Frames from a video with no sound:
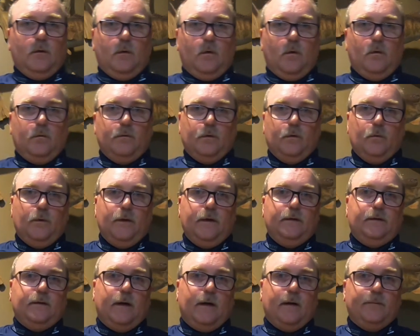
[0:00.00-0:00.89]
over
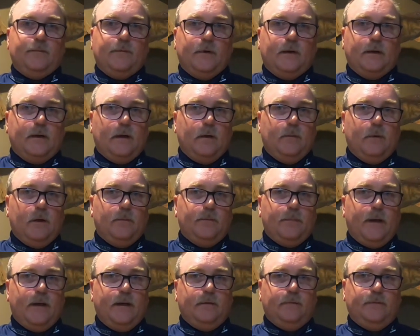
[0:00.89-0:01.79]
weed tops that come
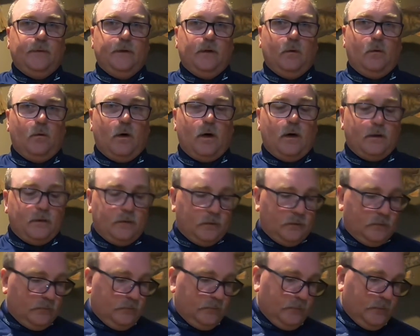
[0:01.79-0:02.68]
up 8 feet of
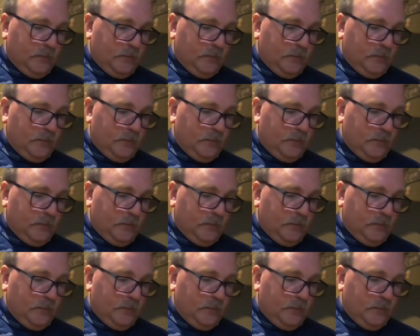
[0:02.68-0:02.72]
water,